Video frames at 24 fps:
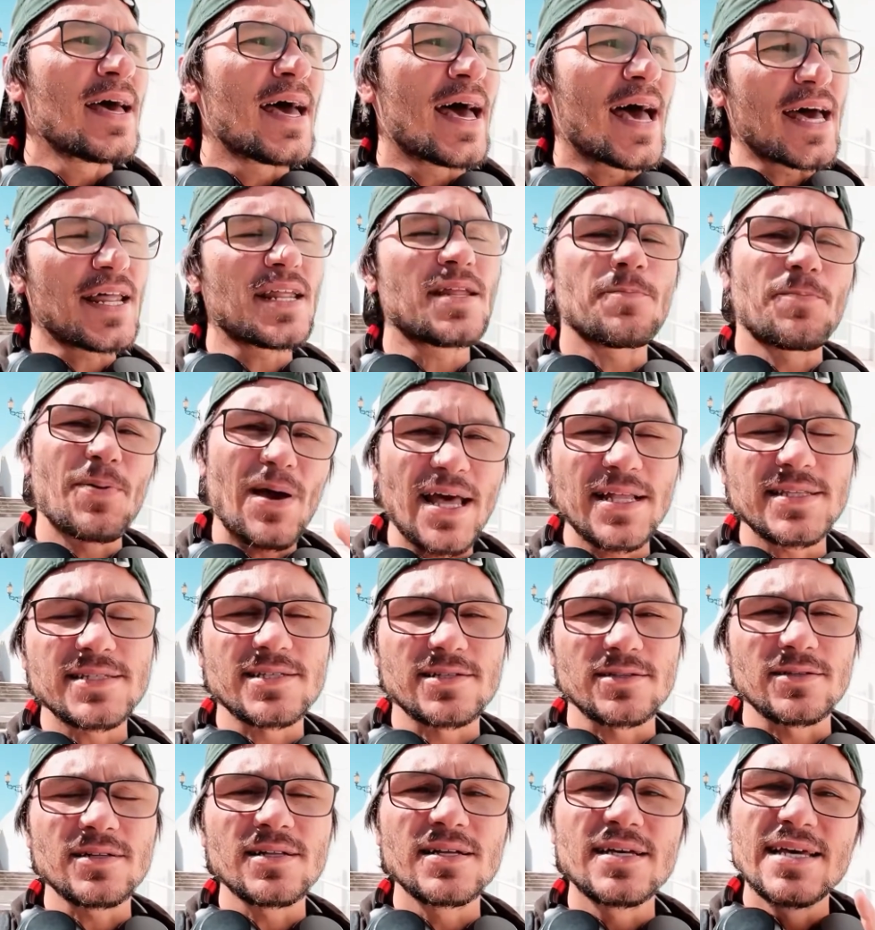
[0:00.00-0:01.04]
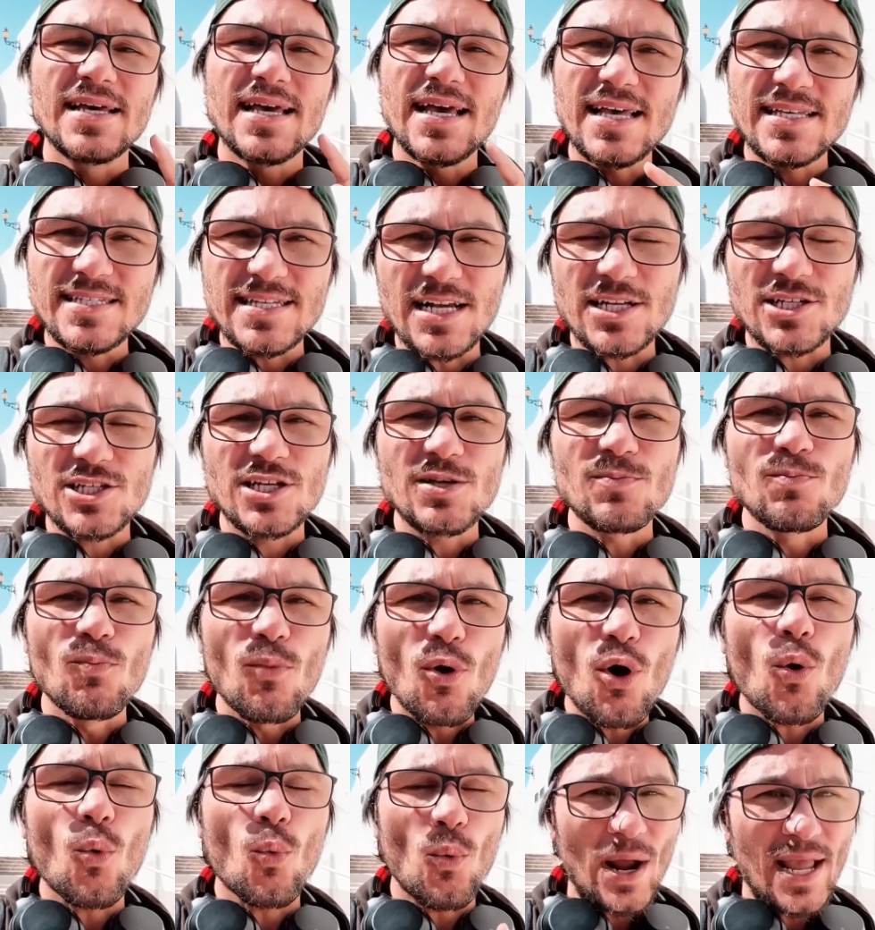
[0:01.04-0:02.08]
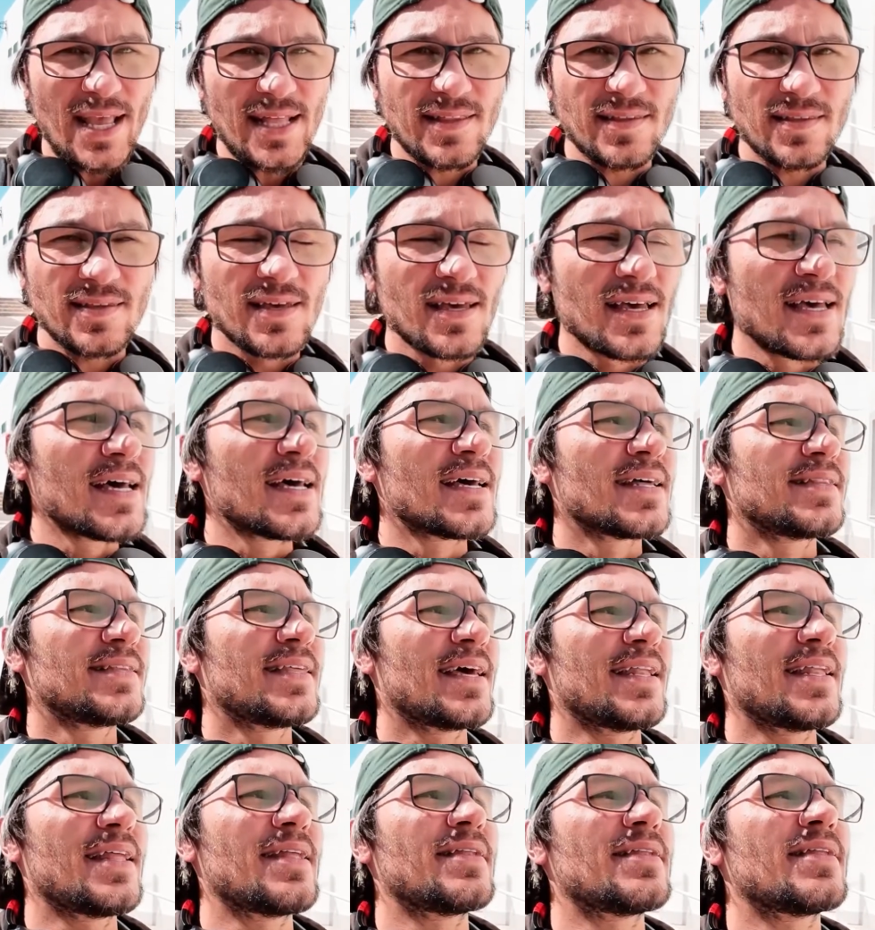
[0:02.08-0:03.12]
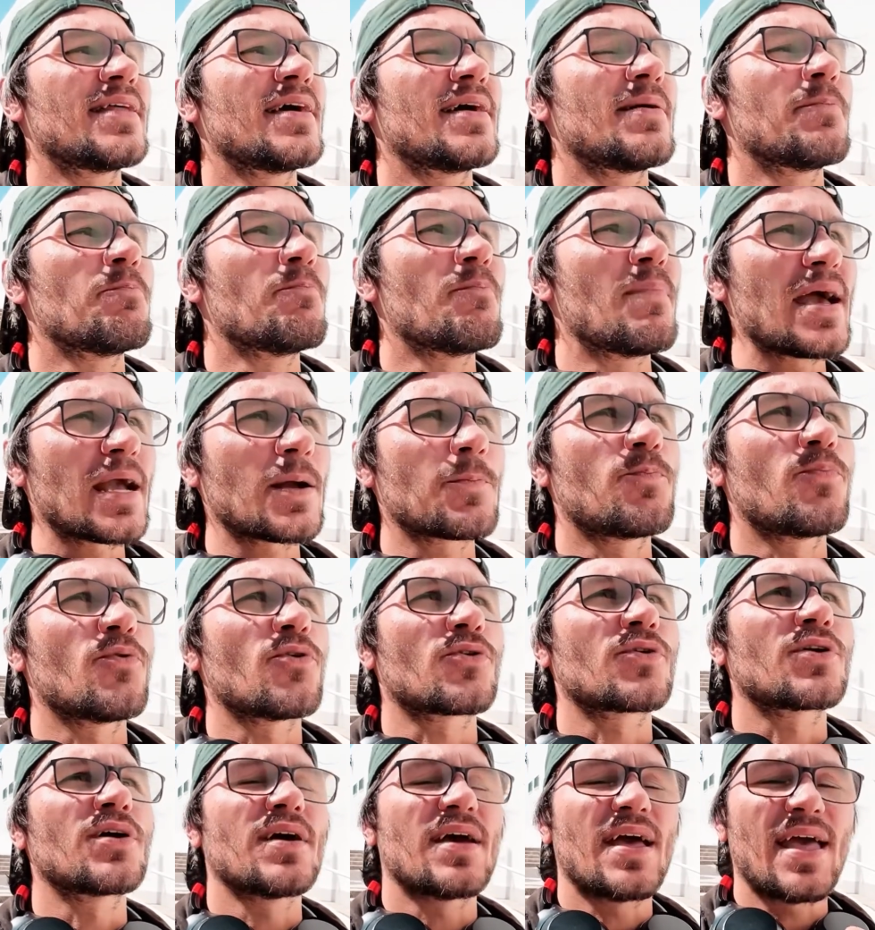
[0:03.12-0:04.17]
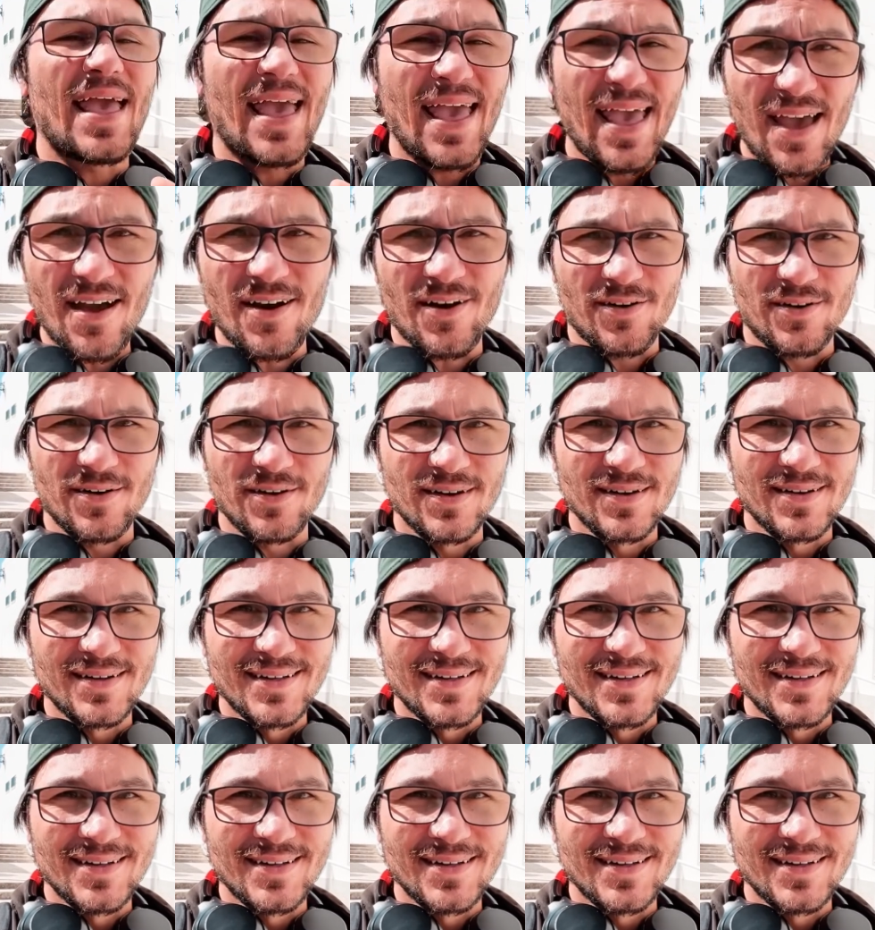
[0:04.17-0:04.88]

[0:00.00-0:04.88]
And in pencil, is actually more weight than in MacBook Air.